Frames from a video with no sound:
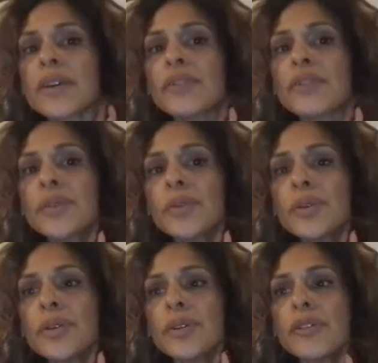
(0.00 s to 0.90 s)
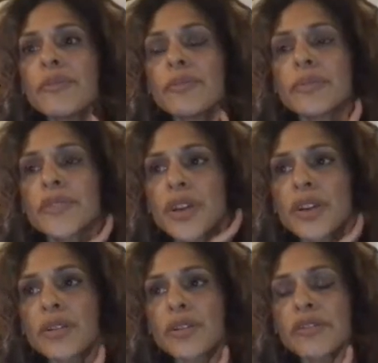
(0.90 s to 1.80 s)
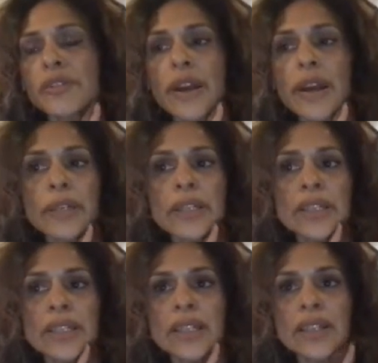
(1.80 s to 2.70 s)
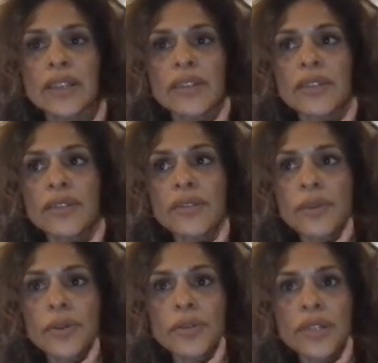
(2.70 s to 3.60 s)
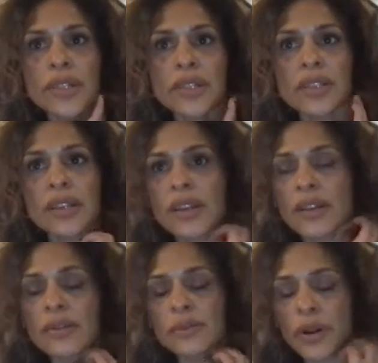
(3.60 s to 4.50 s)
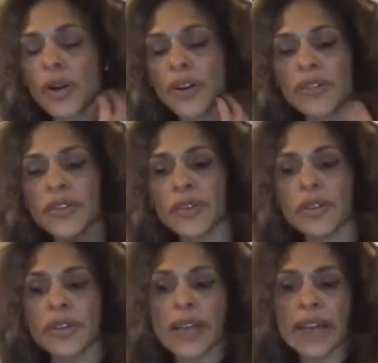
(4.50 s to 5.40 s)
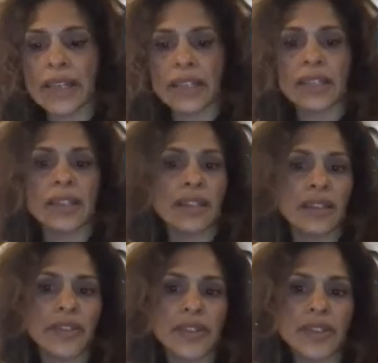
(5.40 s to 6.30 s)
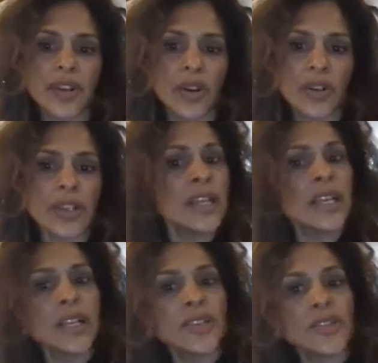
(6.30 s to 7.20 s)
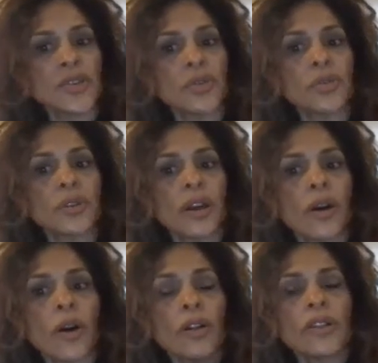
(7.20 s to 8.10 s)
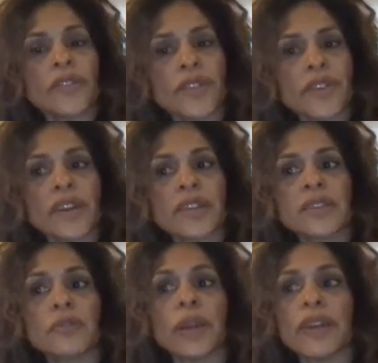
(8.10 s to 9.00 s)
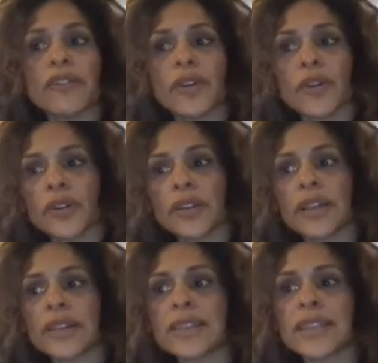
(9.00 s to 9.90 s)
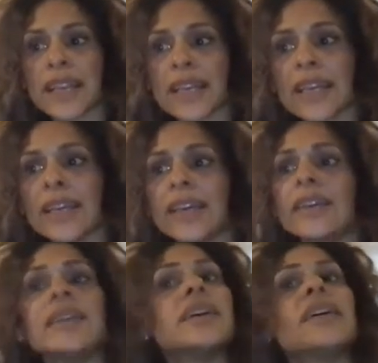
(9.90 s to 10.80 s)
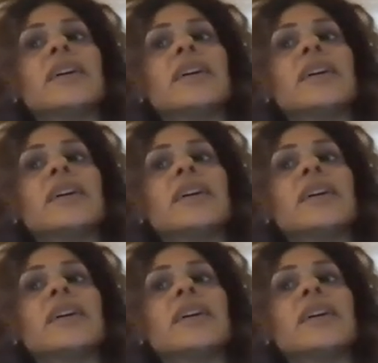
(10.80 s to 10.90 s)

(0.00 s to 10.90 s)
out of your jugular foramen in the throat part of your neck of the skull. So all of the things that you may have heard, like singing